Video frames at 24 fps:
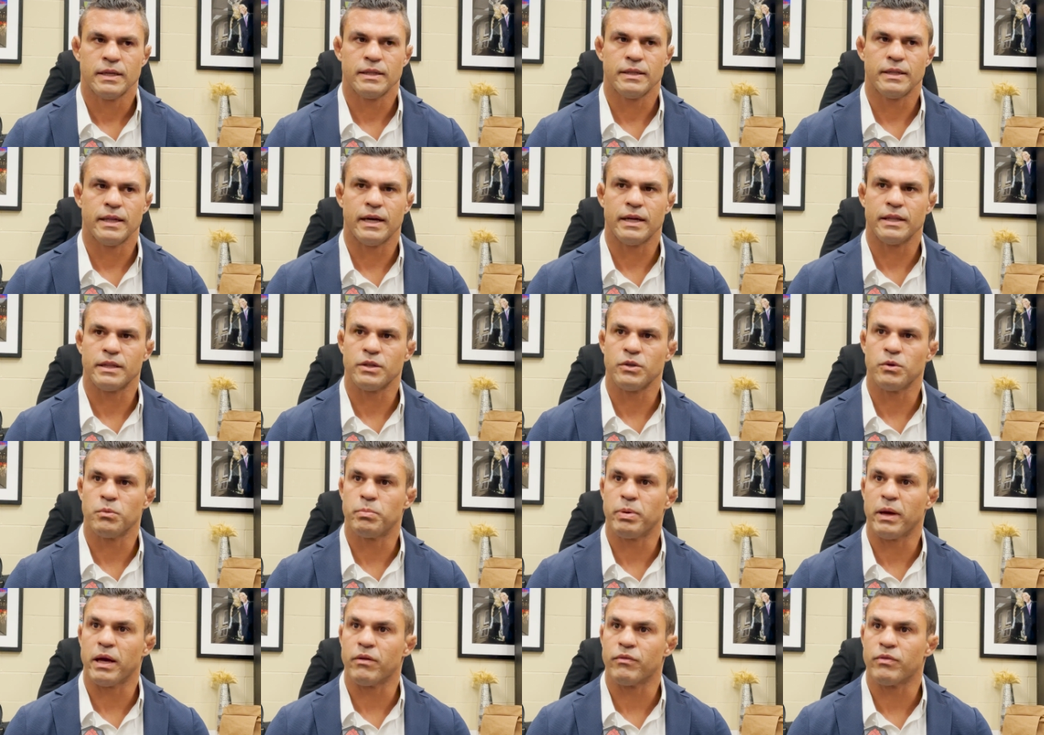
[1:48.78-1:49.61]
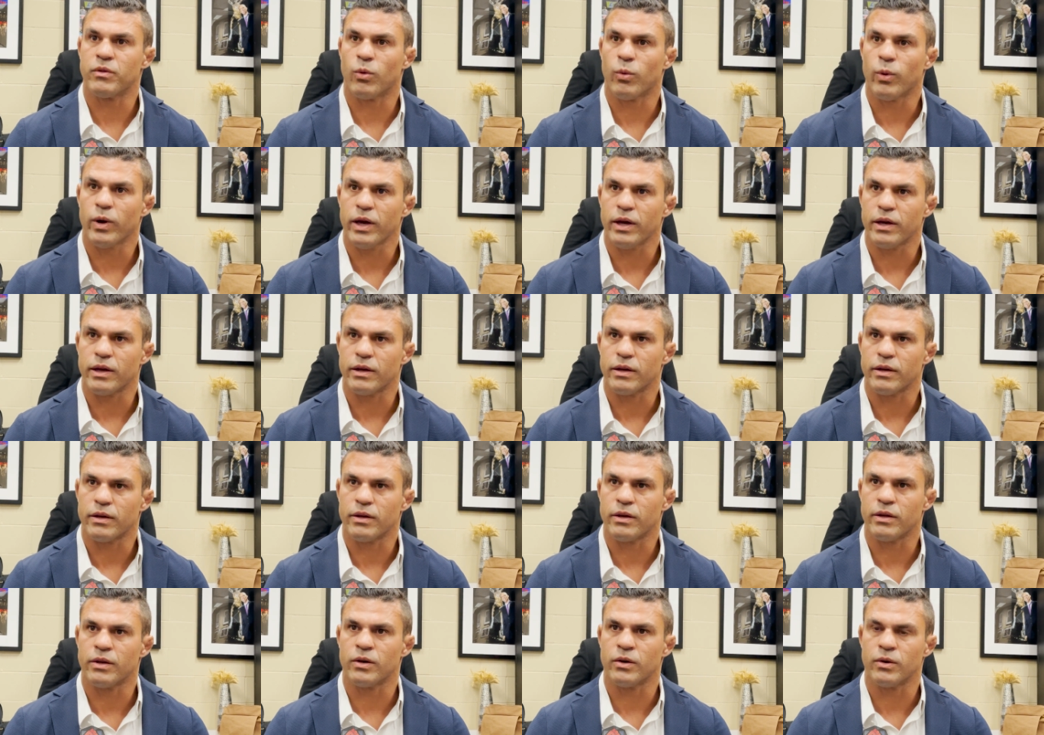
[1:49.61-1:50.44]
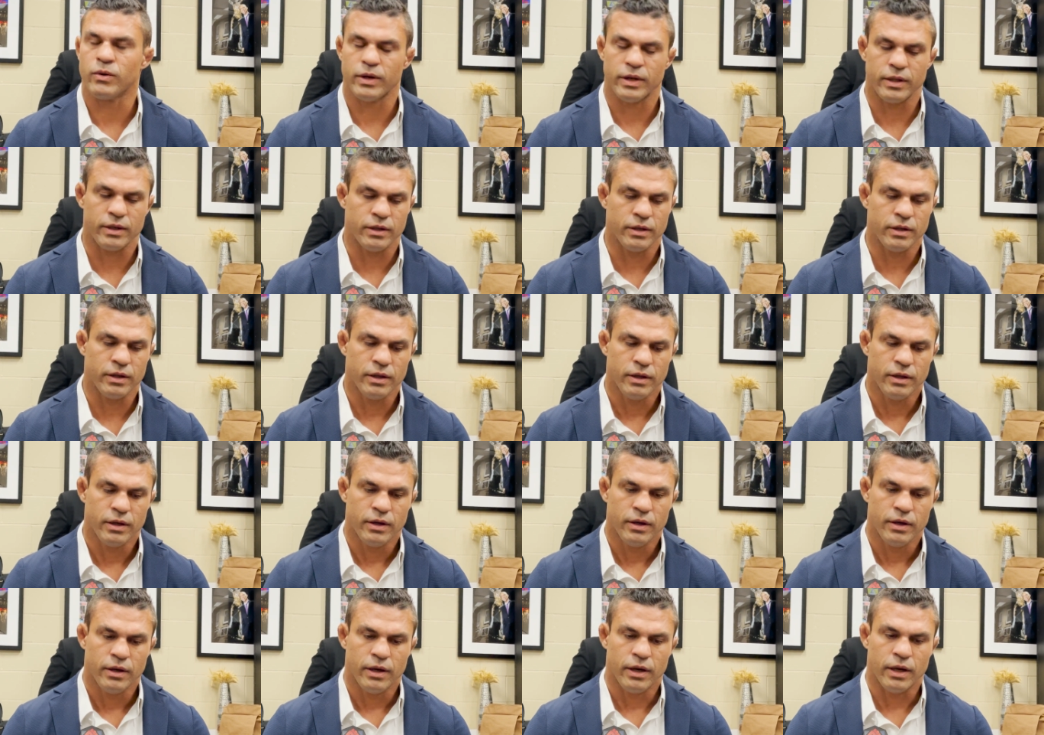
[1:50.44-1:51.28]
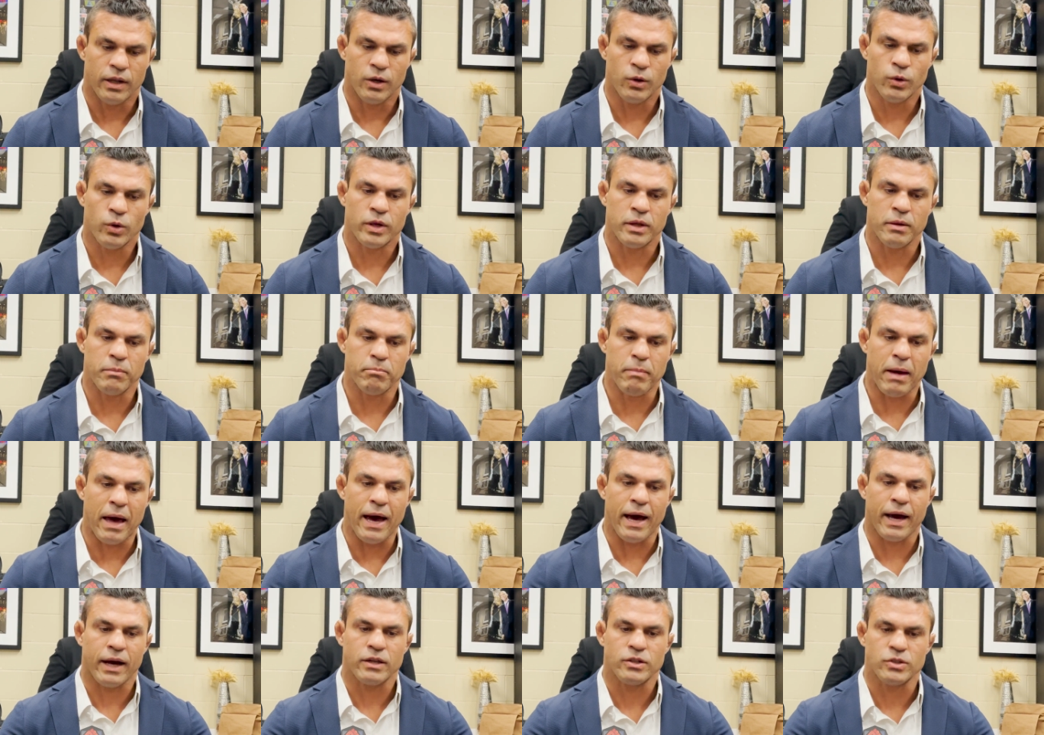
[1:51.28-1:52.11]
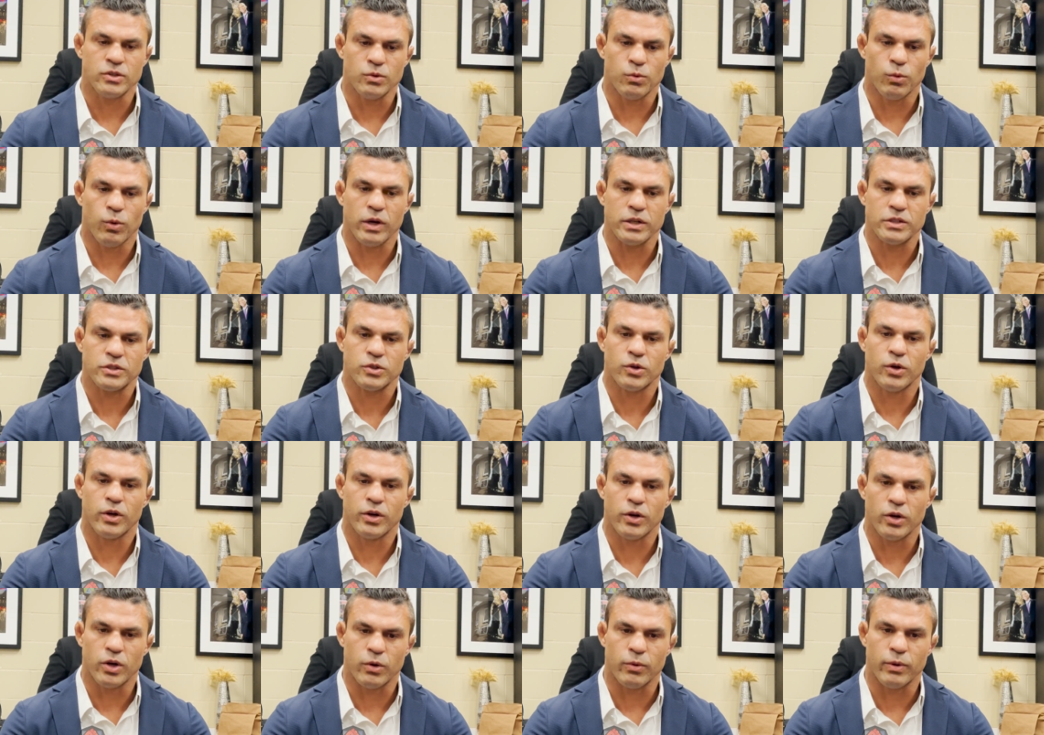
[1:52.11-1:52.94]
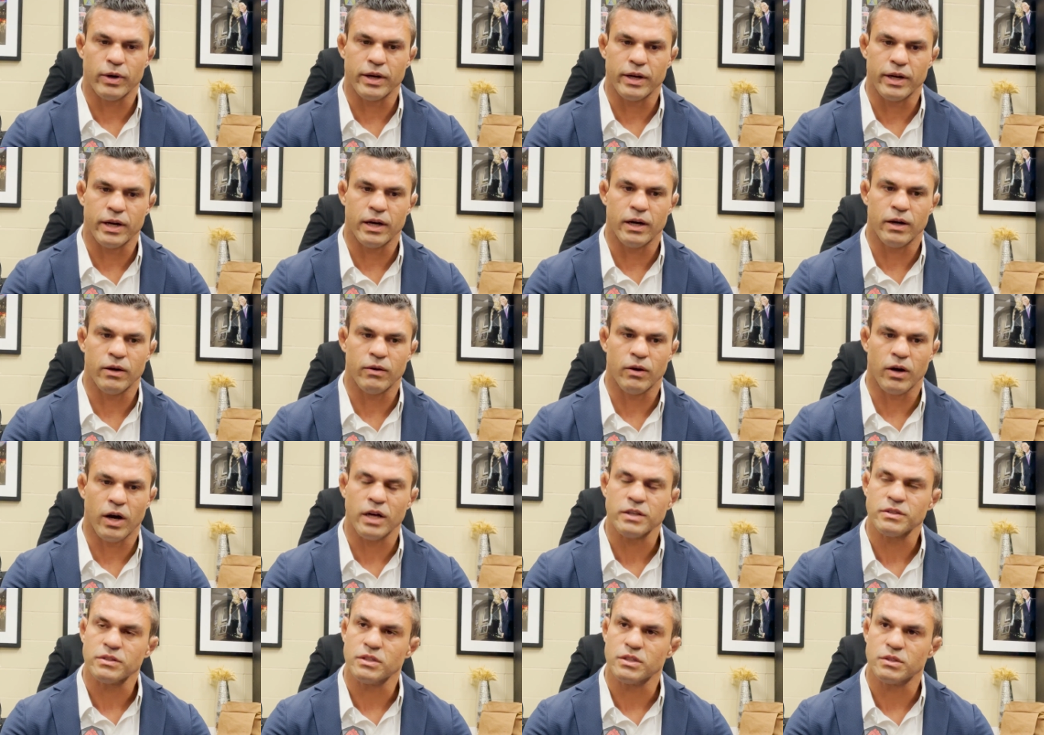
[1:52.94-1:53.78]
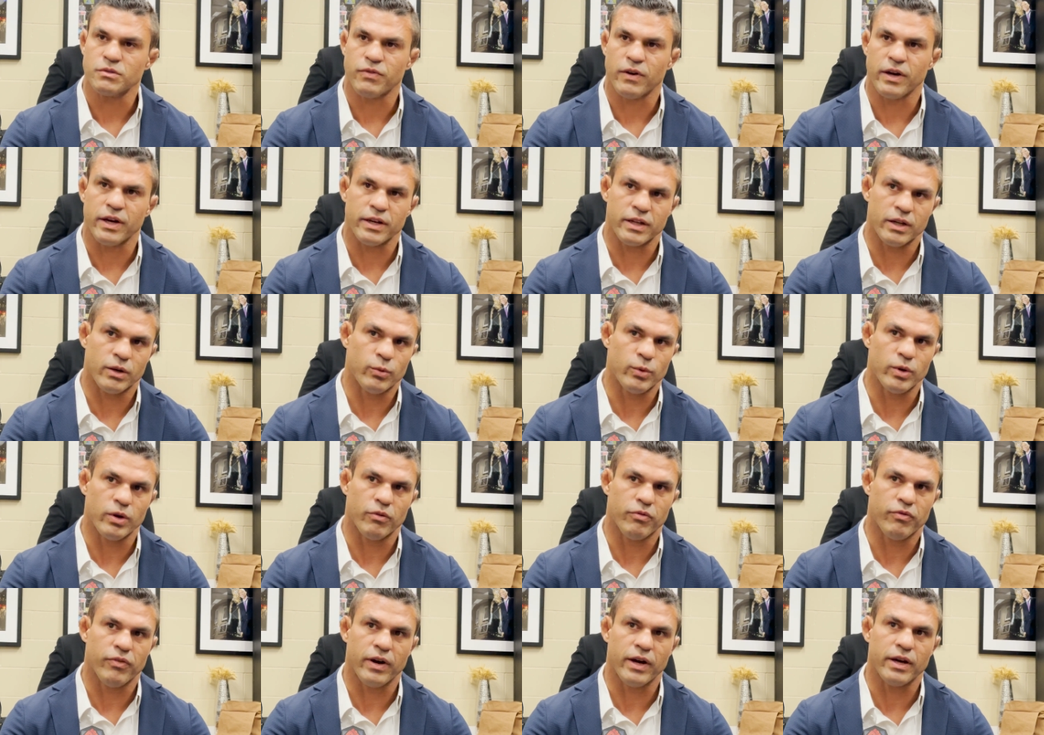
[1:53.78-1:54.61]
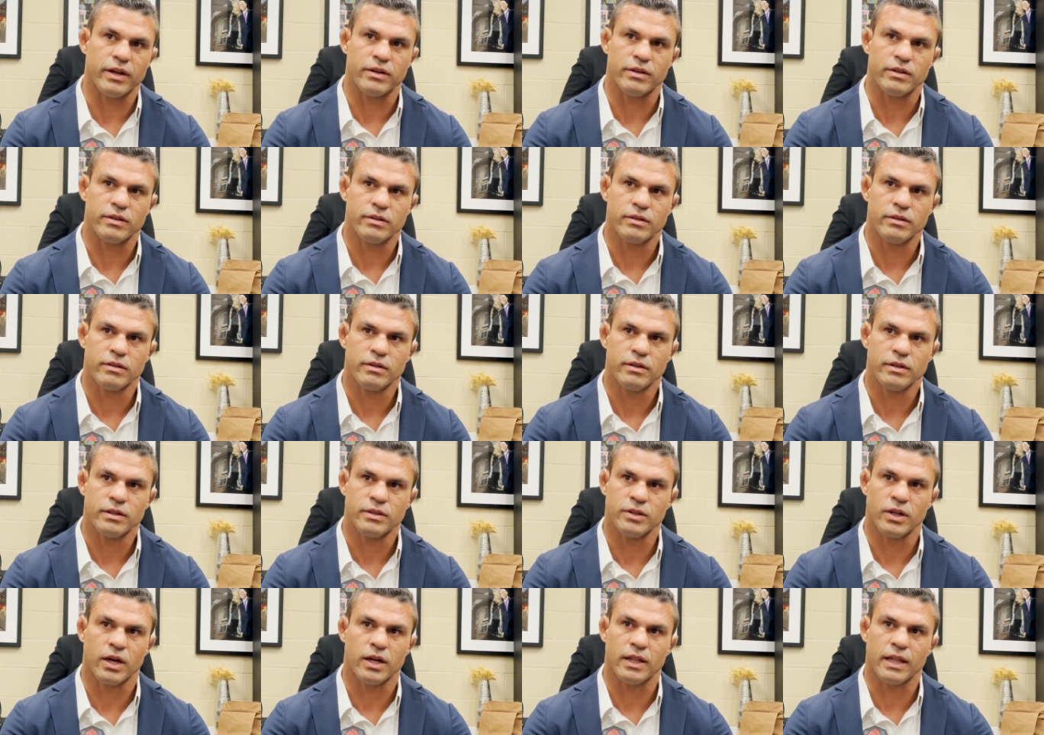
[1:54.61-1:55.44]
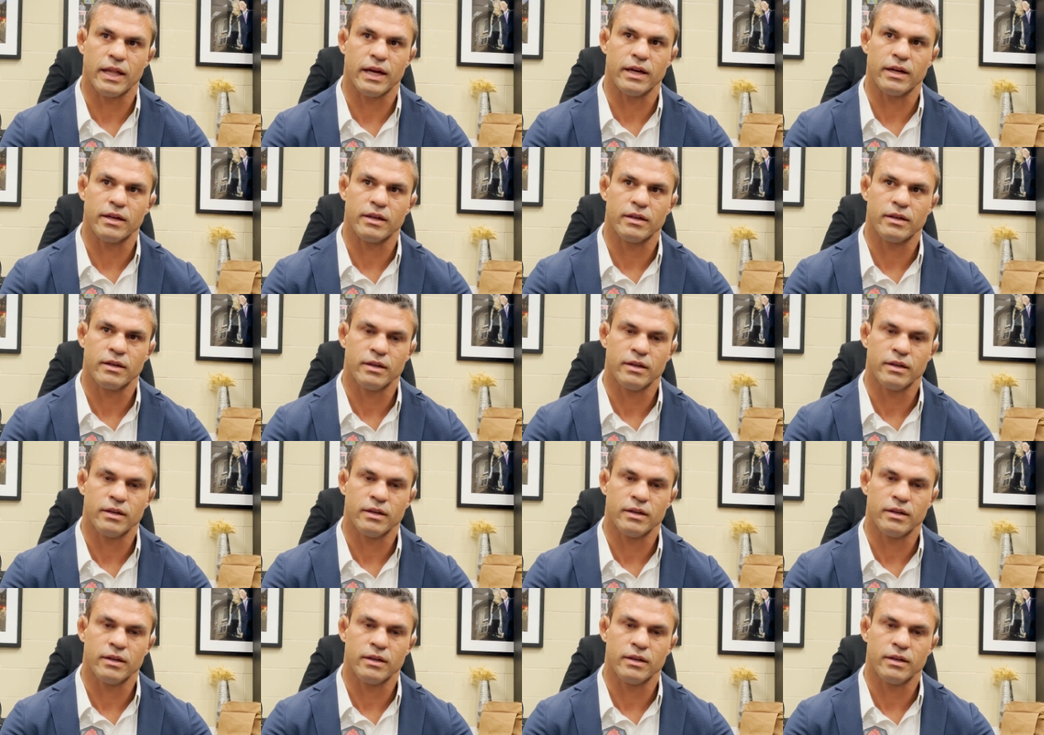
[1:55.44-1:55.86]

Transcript: that you paved the way, you know, and looking back to what's going on right now, Oscar's fighting a real fighter, not like